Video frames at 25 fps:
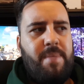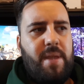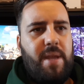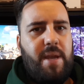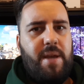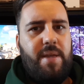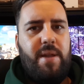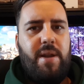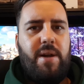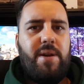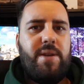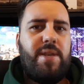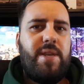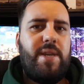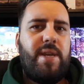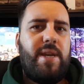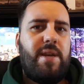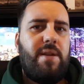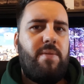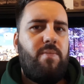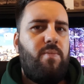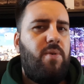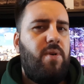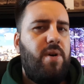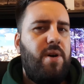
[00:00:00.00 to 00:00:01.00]
and then I was
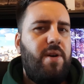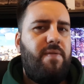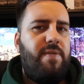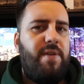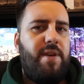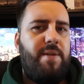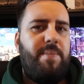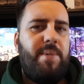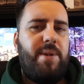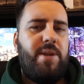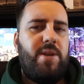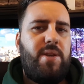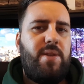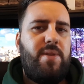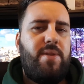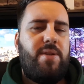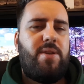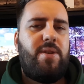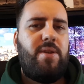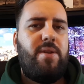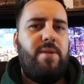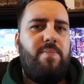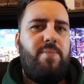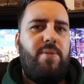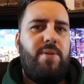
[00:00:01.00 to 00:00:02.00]
thinking, why have they mentioned the
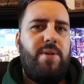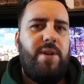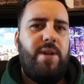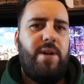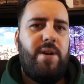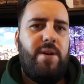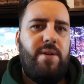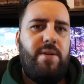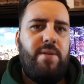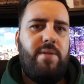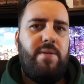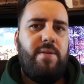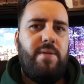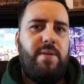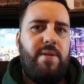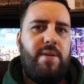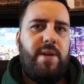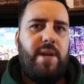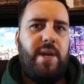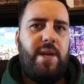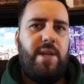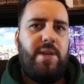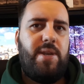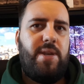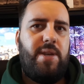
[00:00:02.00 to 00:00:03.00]
2.0
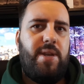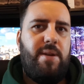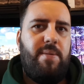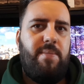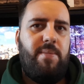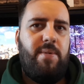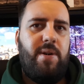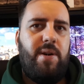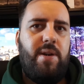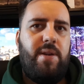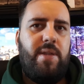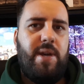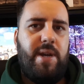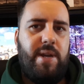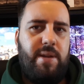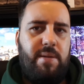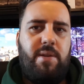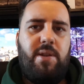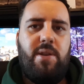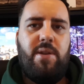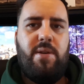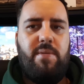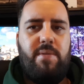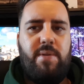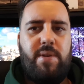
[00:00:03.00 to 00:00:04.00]
HDMI that
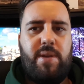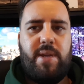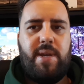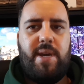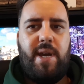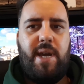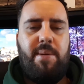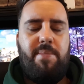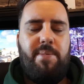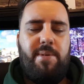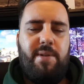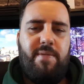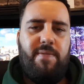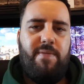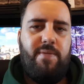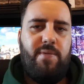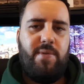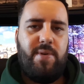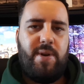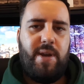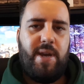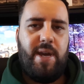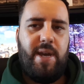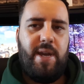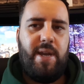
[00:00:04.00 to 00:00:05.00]
is capable of
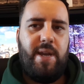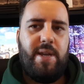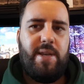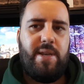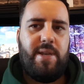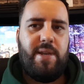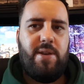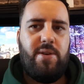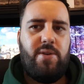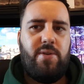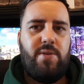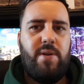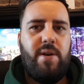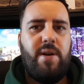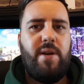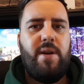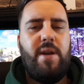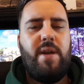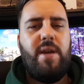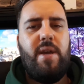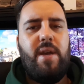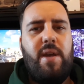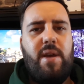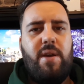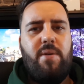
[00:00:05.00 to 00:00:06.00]
4K, etc.?
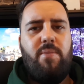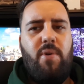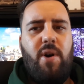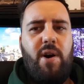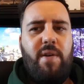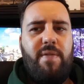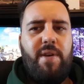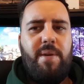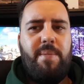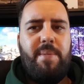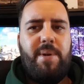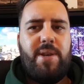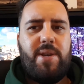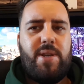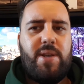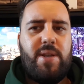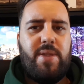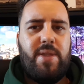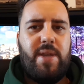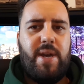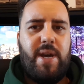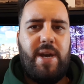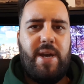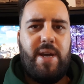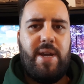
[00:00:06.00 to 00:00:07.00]
Why have they
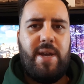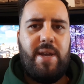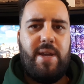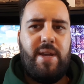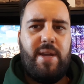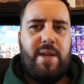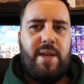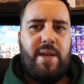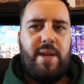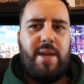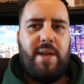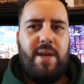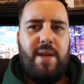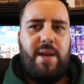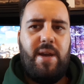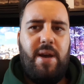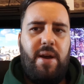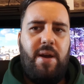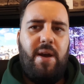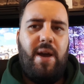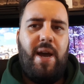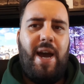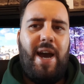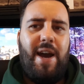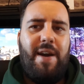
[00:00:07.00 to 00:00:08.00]
mentioned that
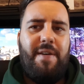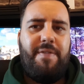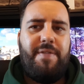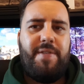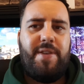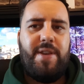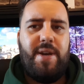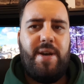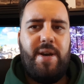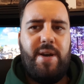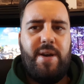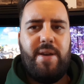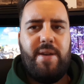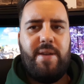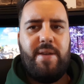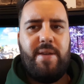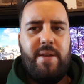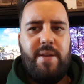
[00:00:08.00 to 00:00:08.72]
after